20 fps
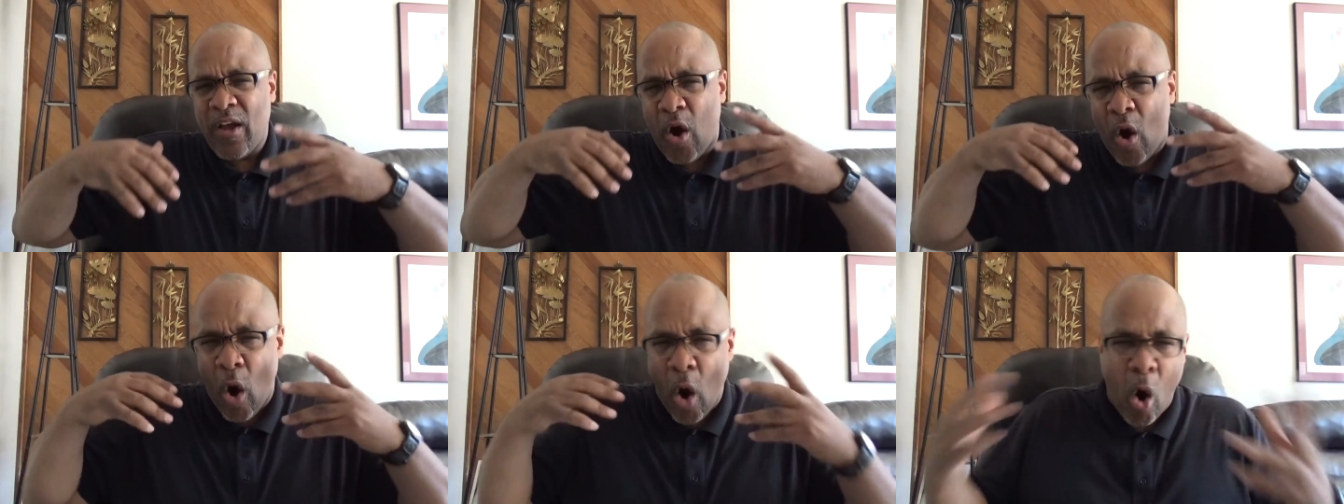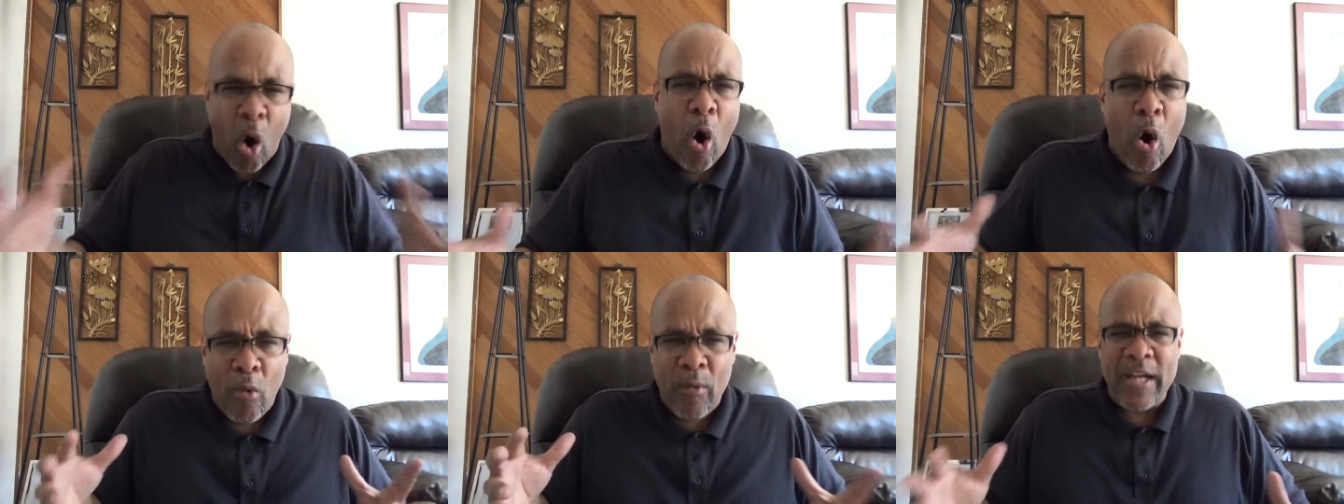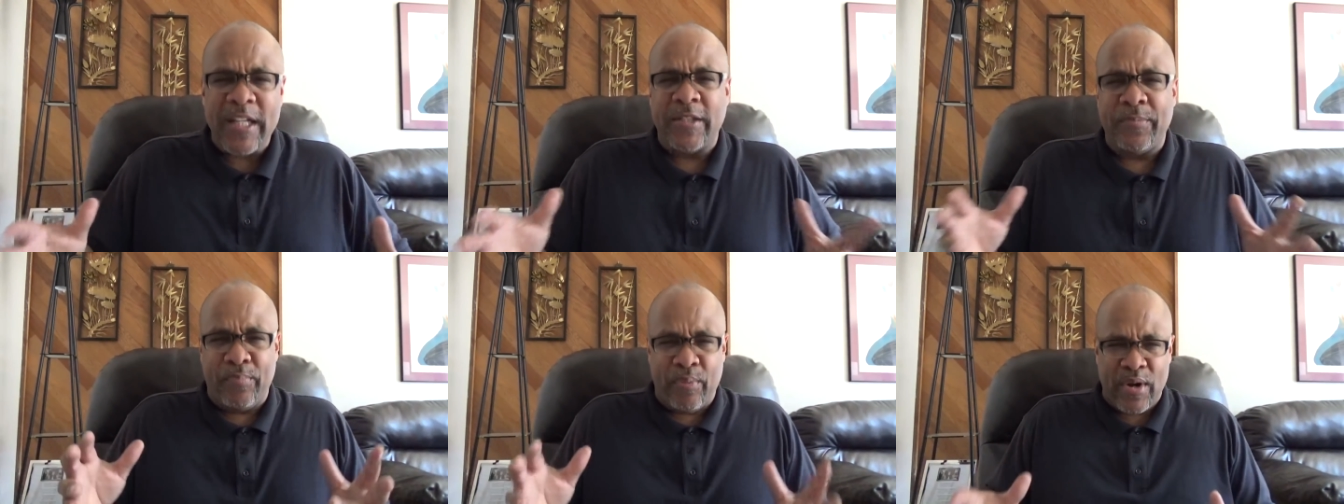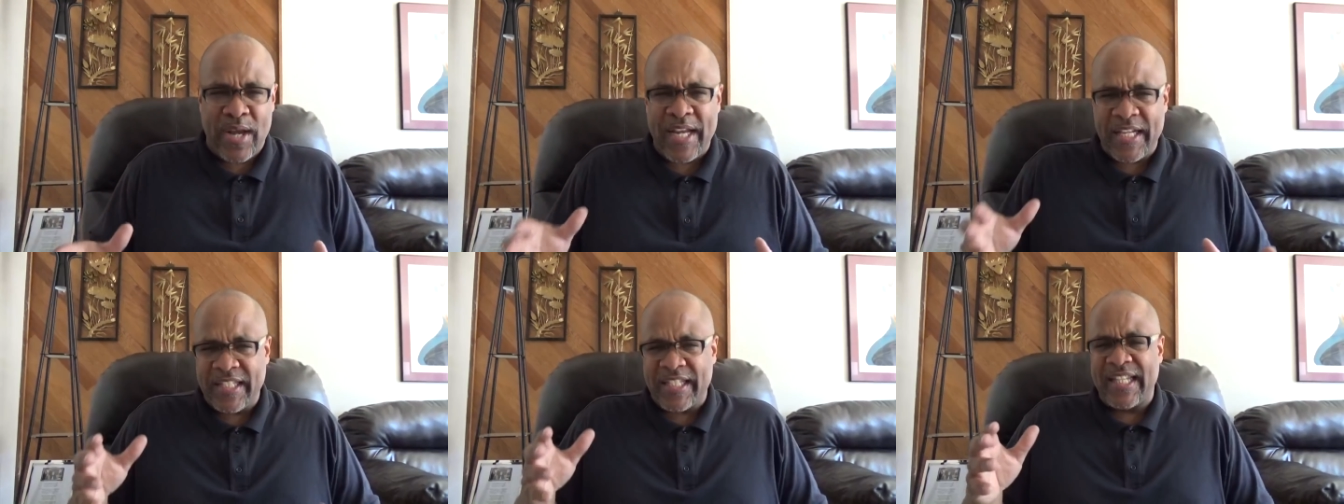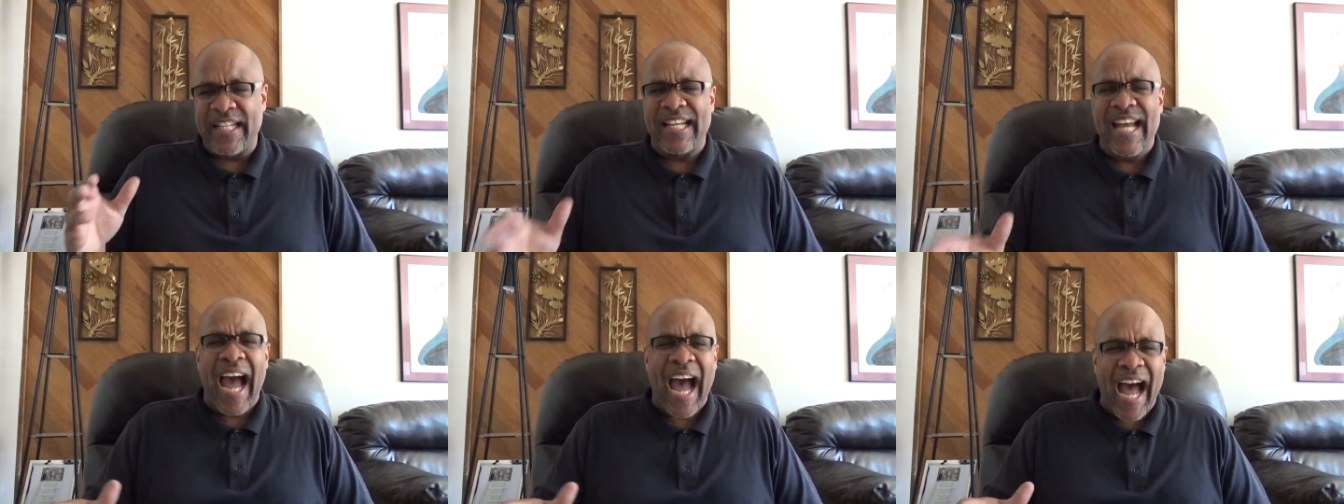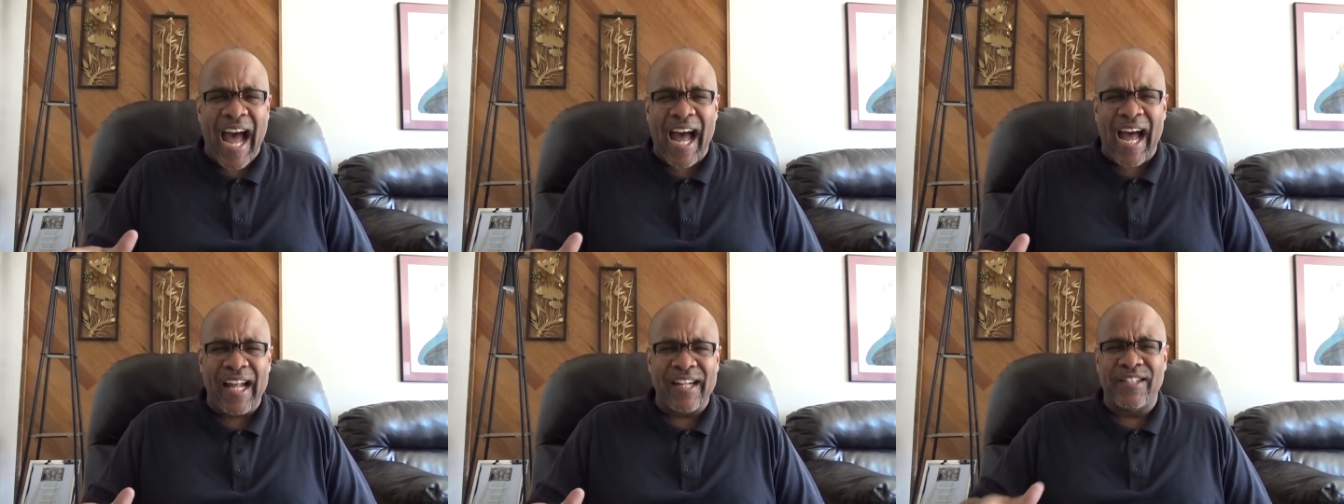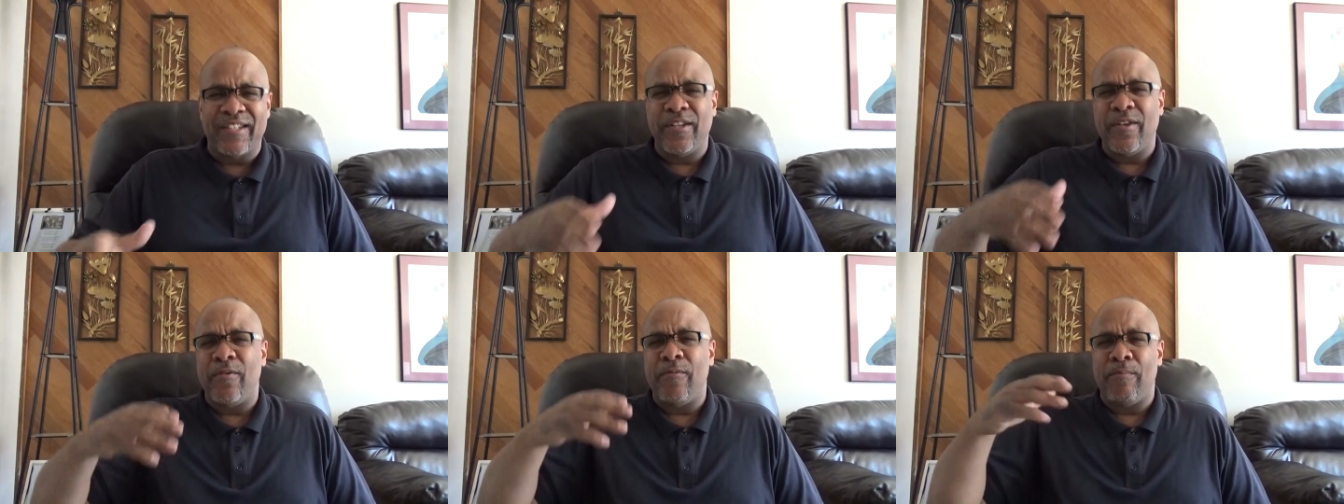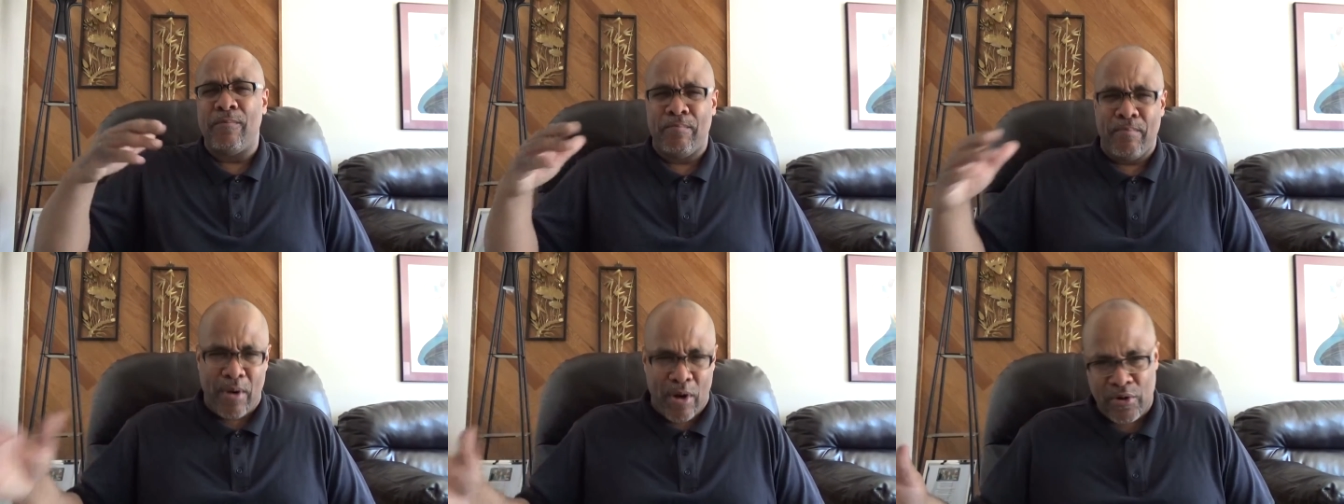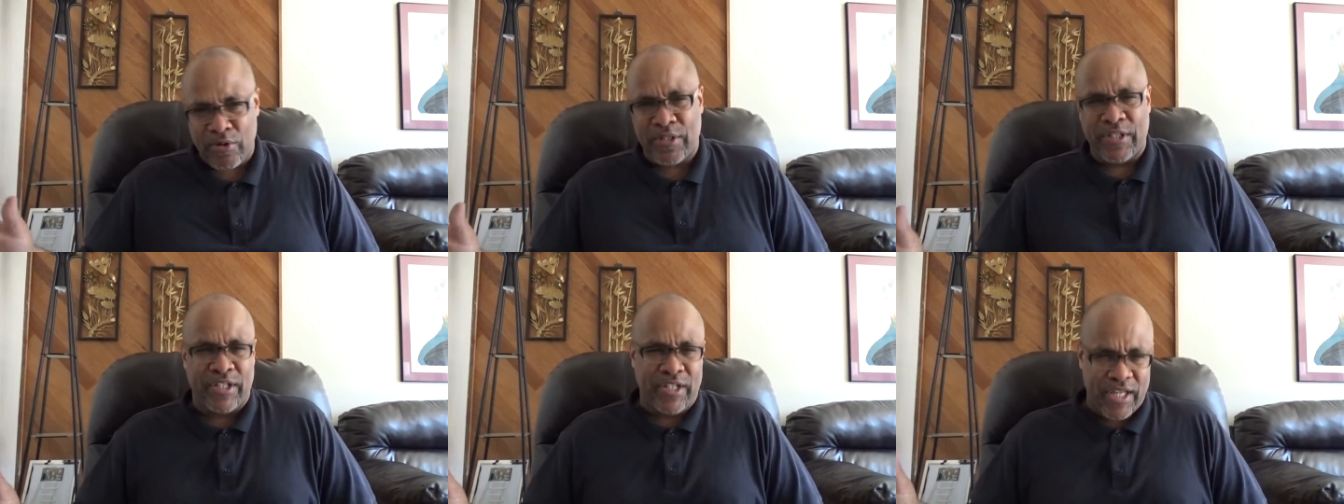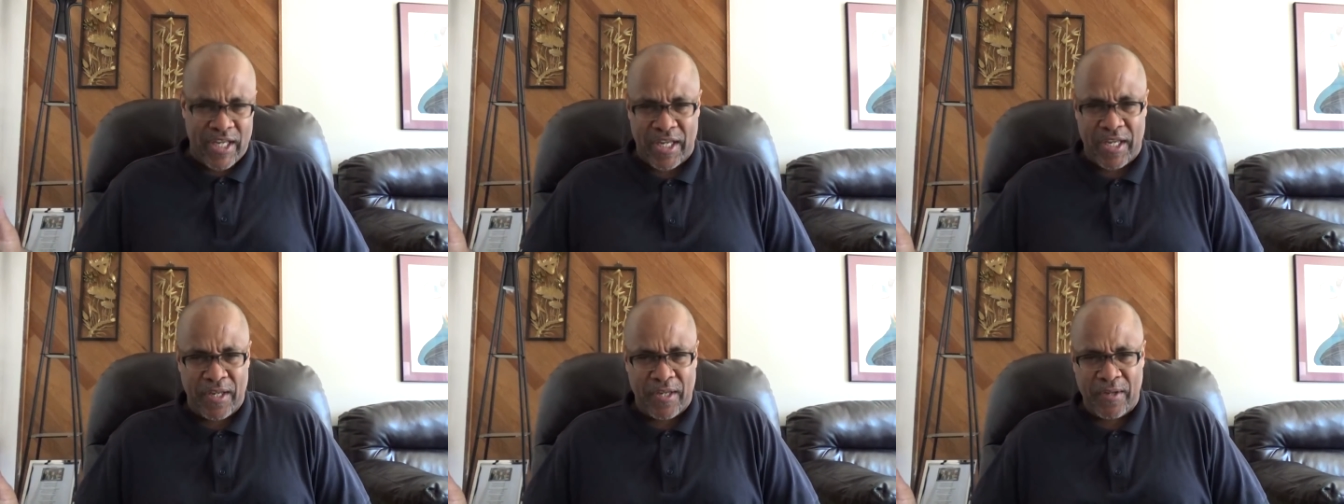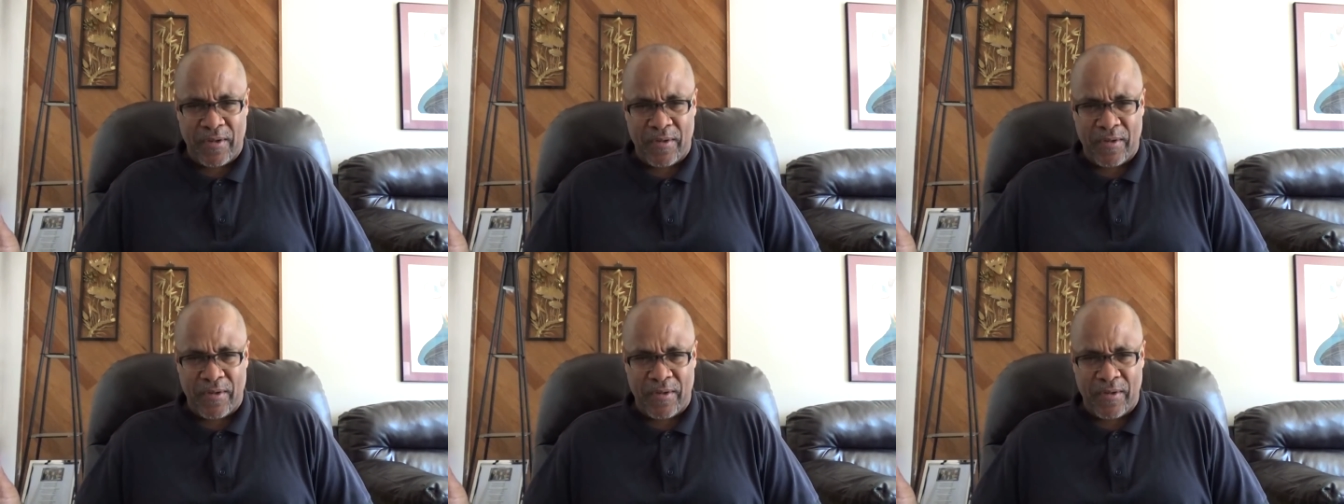always brings God's mercy.